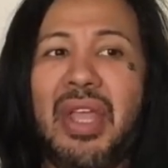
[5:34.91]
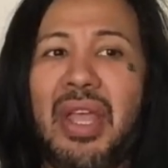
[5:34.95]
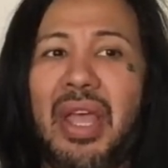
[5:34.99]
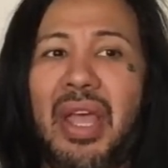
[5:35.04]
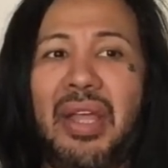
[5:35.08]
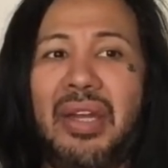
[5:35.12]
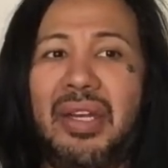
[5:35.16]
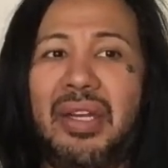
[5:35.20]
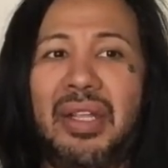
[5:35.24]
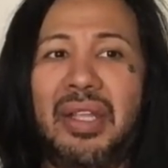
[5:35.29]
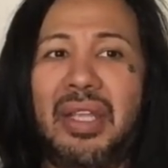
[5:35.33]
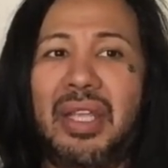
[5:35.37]

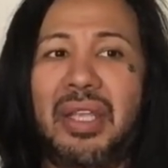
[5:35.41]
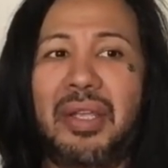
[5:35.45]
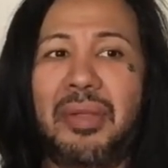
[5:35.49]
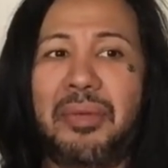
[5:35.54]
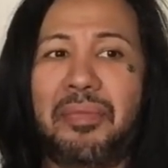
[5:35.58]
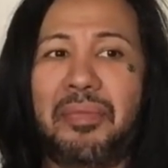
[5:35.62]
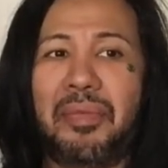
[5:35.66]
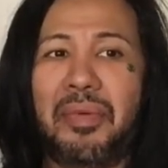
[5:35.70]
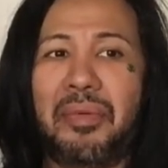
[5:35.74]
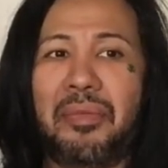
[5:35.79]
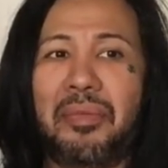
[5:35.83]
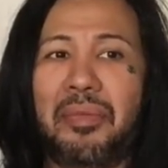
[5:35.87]
And he
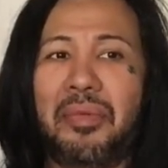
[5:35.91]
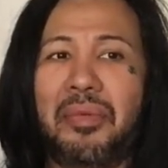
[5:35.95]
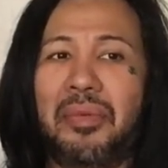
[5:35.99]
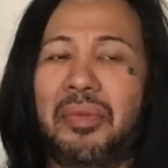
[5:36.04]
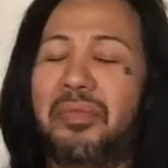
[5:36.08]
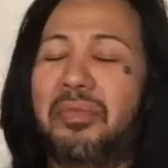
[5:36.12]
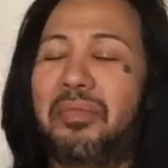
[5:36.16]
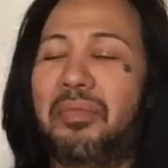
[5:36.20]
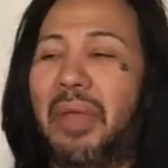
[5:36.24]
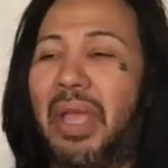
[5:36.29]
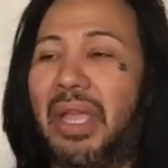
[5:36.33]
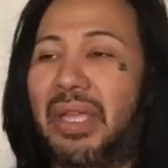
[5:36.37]

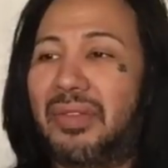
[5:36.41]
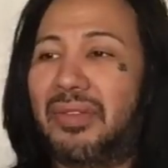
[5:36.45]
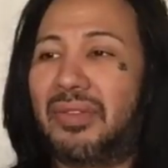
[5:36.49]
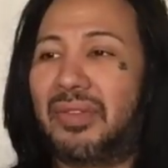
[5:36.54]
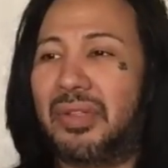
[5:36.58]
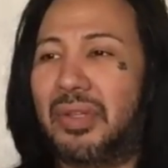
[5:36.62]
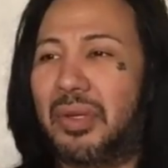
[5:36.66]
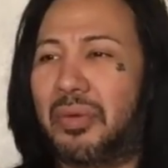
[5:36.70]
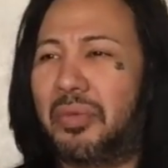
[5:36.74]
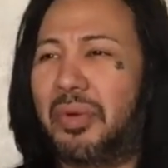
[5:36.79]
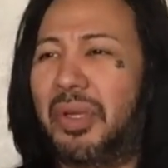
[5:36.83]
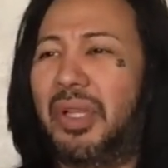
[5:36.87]
makes
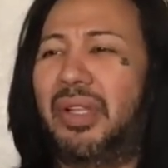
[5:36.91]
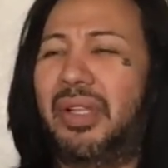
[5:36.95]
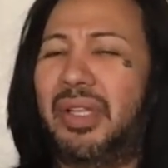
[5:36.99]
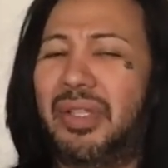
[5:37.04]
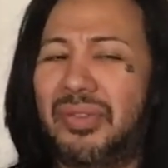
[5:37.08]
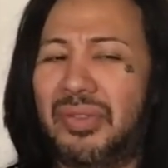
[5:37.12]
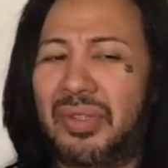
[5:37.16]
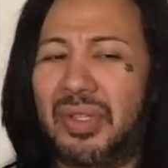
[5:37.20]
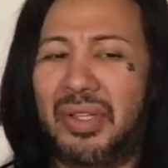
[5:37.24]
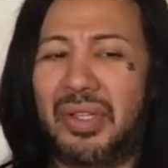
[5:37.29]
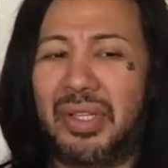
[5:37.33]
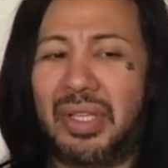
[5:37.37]
a really
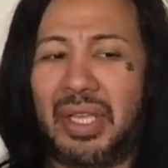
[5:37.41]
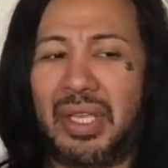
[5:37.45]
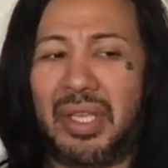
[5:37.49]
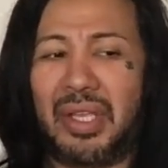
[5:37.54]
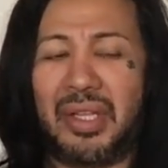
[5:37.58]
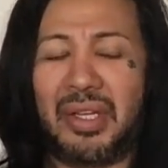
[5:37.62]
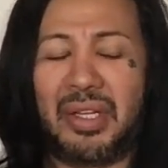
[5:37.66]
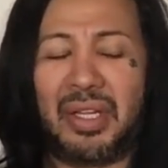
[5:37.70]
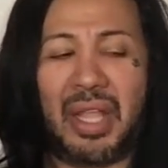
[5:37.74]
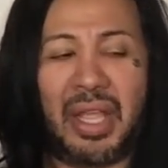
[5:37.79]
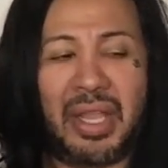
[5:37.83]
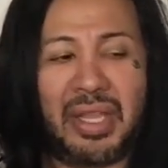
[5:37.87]

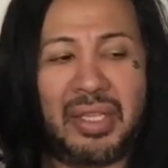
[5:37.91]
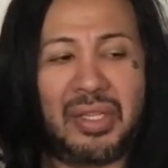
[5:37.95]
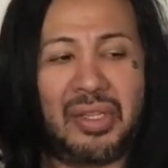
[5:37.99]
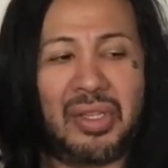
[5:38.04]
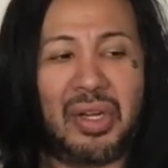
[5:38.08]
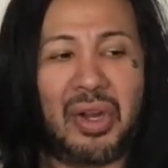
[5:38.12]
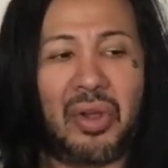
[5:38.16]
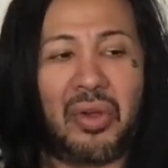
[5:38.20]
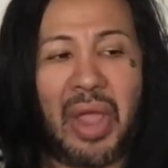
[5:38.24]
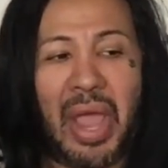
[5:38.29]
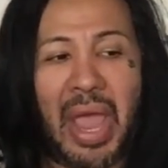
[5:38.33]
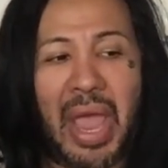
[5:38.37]
silly, like, you
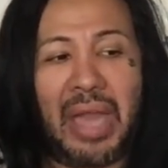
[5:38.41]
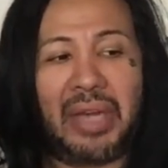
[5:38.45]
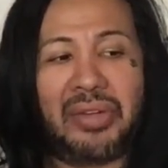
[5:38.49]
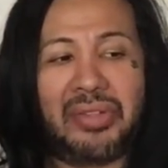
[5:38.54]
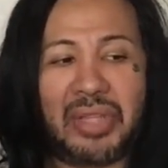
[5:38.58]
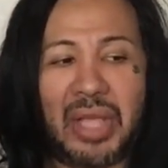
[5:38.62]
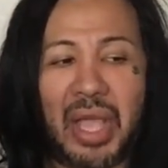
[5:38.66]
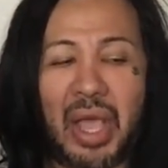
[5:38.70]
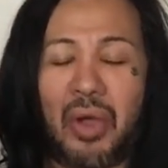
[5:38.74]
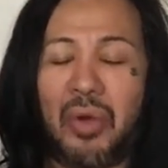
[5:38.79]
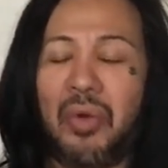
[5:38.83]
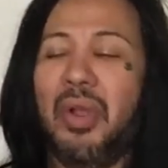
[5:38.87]
know, act
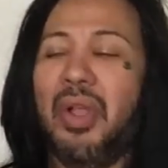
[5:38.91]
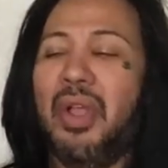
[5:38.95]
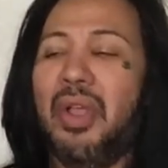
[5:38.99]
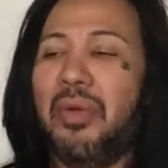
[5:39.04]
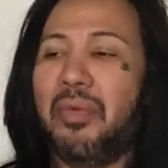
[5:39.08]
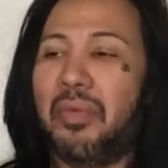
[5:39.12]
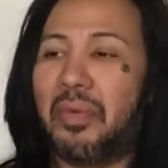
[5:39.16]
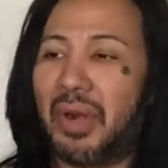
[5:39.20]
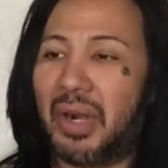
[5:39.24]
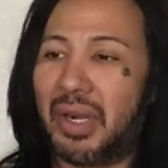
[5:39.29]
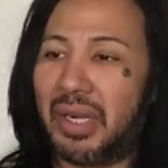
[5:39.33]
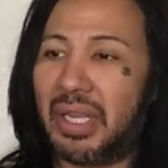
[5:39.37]
out
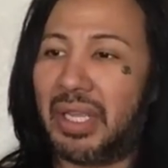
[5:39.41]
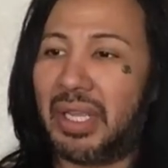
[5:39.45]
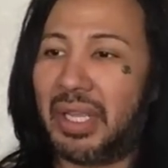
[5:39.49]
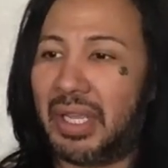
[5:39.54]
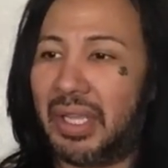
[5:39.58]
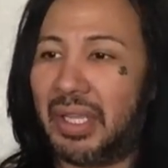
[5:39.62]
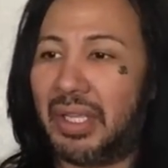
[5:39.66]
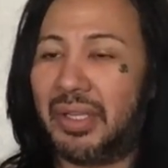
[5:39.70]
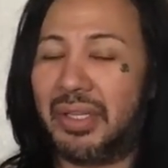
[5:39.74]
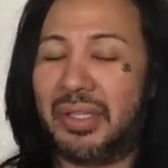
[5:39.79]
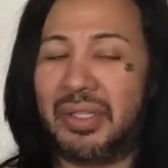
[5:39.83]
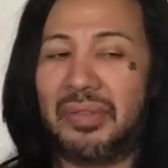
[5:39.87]
where
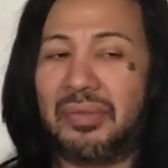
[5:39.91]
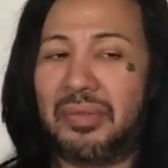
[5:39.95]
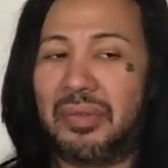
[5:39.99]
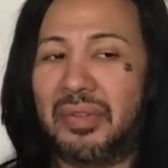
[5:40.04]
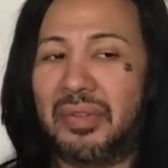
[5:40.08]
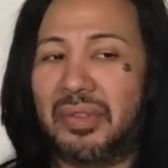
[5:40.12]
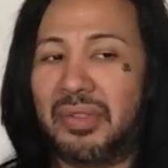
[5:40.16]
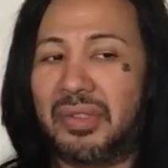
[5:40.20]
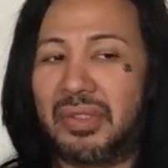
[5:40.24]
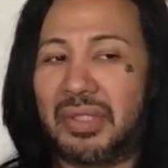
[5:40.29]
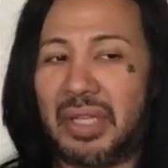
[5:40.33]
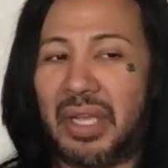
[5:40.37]
he
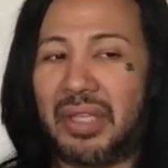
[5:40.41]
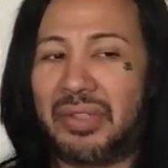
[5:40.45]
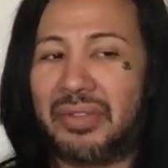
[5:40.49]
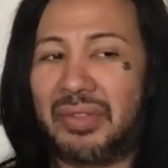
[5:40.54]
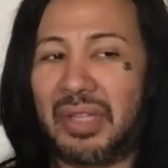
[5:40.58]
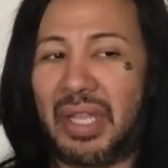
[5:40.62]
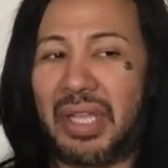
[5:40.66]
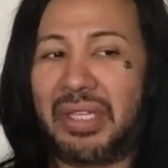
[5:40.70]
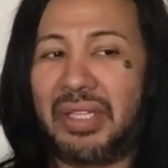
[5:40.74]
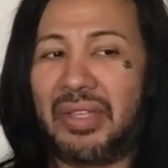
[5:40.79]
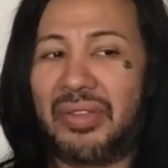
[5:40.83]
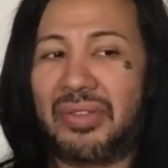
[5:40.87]
does
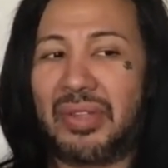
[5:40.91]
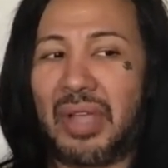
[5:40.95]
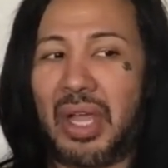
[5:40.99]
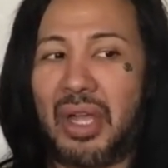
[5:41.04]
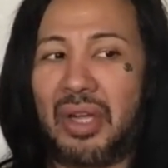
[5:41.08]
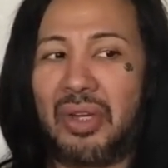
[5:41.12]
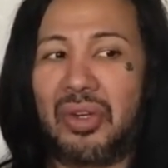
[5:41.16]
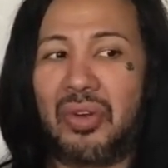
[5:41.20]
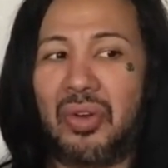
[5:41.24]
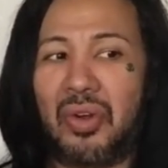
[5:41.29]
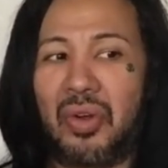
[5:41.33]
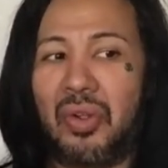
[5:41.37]
like his
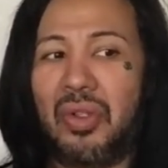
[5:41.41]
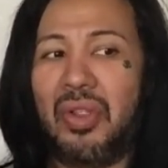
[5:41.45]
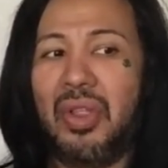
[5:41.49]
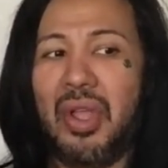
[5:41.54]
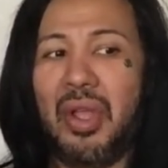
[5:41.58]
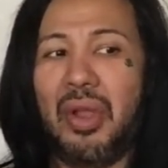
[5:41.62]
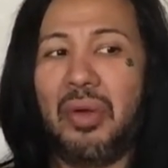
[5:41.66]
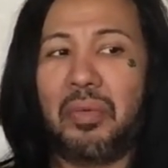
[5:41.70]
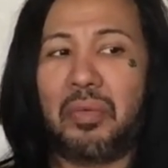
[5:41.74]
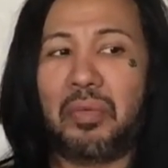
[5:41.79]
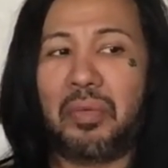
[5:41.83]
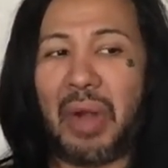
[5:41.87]
uncle
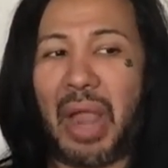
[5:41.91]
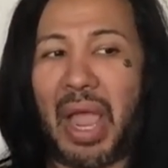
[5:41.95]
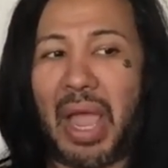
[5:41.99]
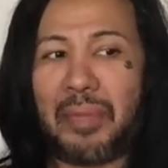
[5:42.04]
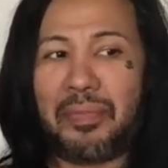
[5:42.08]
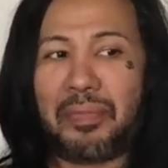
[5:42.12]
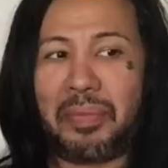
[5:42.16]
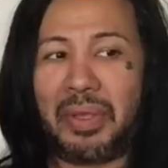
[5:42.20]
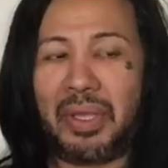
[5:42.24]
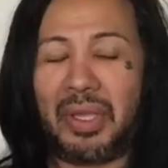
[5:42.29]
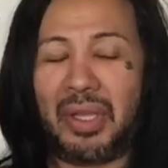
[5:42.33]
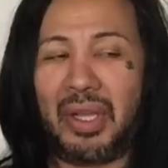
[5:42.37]

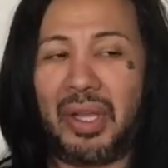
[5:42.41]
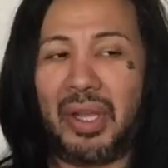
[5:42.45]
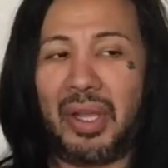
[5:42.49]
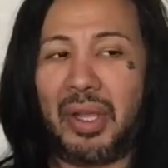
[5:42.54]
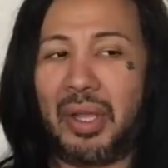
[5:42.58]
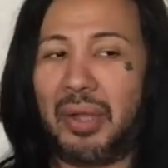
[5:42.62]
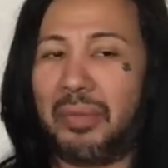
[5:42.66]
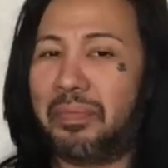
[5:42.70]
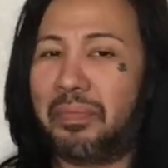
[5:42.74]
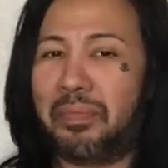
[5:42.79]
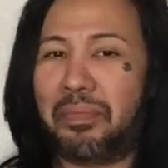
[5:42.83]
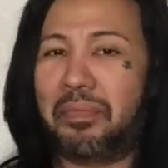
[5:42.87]
wrapping
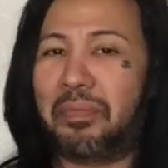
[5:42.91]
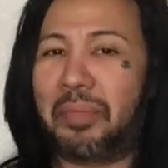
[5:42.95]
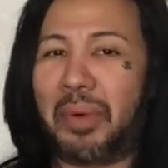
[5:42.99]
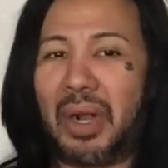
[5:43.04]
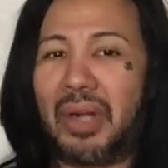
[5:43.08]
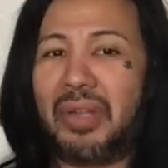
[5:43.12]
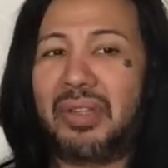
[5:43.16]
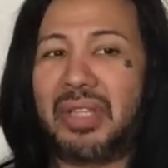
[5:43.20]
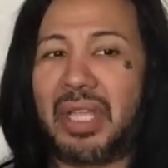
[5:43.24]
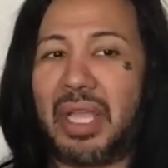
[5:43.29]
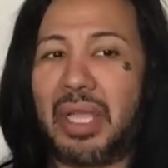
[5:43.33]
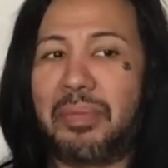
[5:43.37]
a
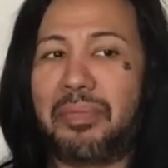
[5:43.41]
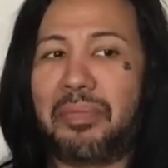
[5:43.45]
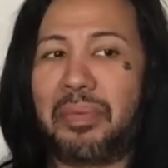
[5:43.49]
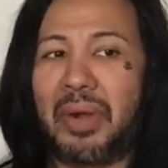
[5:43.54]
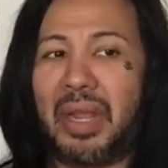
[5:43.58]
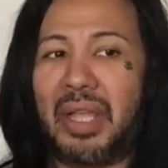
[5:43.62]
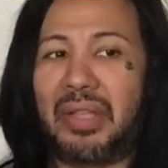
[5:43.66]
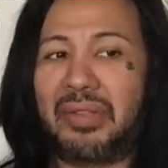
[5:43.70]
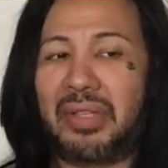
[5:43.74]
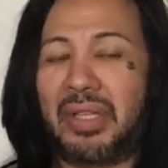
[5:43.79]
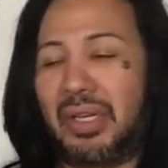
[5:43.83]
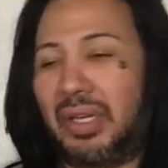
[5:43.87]
birthday
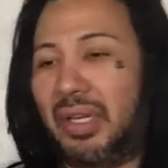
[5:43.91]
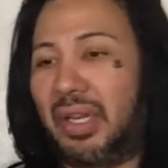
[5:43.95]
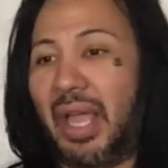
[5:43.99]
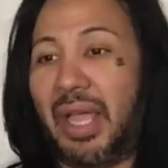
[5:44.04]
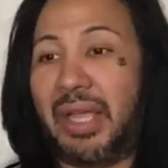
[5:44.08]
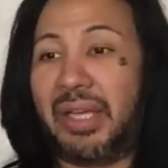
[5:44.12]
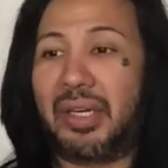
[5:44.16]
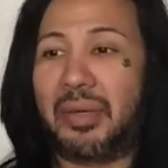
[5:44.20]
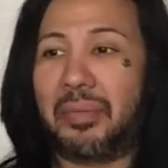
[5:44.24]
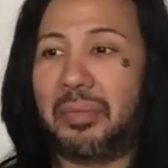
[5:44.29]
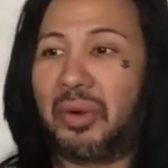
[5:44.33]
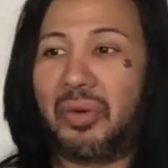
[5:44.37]
present
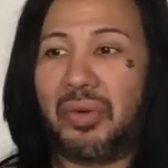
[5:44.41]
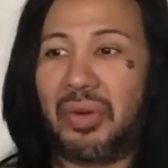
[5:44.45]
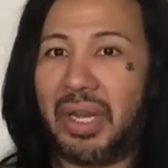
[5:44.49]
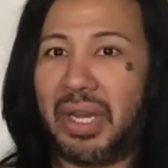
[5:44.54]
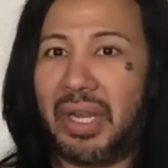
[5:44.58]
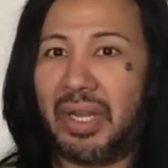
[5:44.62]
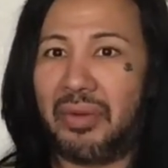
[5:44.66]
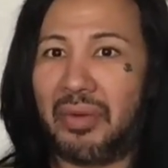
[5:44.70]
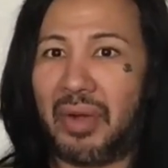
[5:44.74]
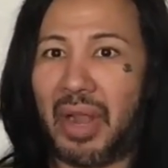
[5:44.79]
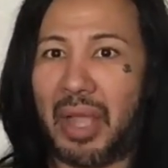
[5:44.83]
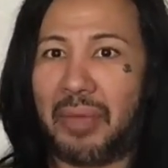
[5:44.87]
like a
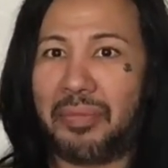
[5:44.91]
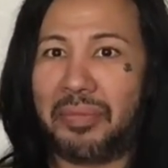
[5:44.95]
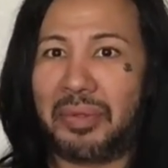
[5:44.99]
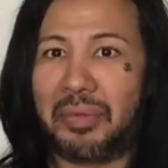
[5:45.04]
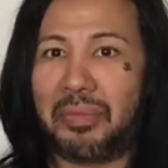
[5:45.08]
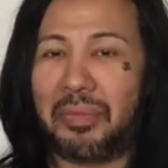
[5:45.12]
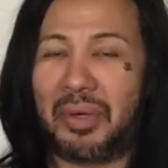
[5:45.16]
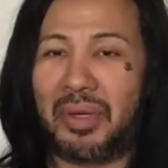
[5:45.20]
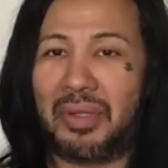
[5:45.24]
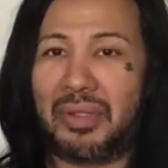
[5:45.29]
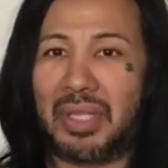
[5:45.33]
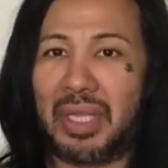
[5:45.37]
Marine wraps a
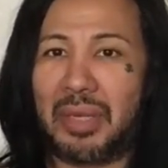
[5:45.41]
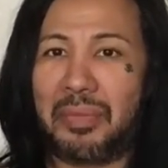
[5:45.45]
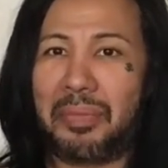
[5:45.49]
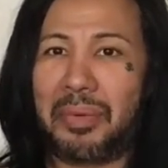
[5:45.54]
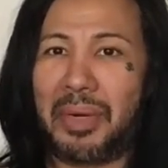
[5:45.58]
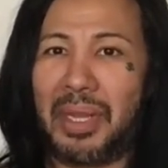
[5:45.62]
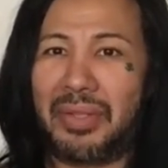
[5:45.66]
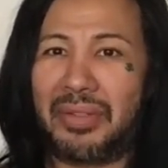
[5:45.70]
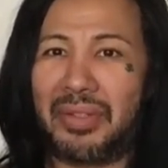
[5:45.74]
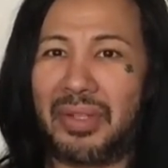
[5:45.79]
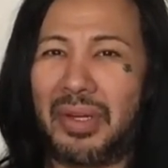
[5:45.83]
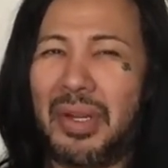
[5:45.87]
birthday
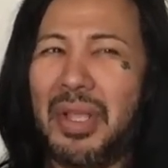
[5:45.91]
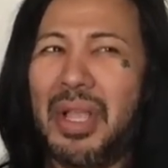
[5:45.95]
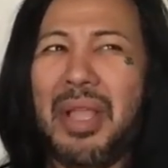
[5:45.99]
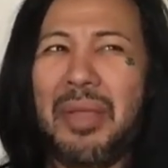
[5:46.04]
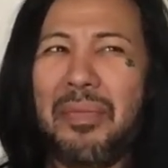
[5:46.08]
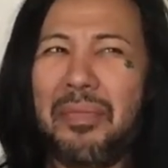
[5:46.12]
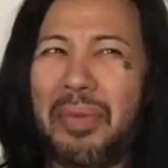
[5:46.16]
present.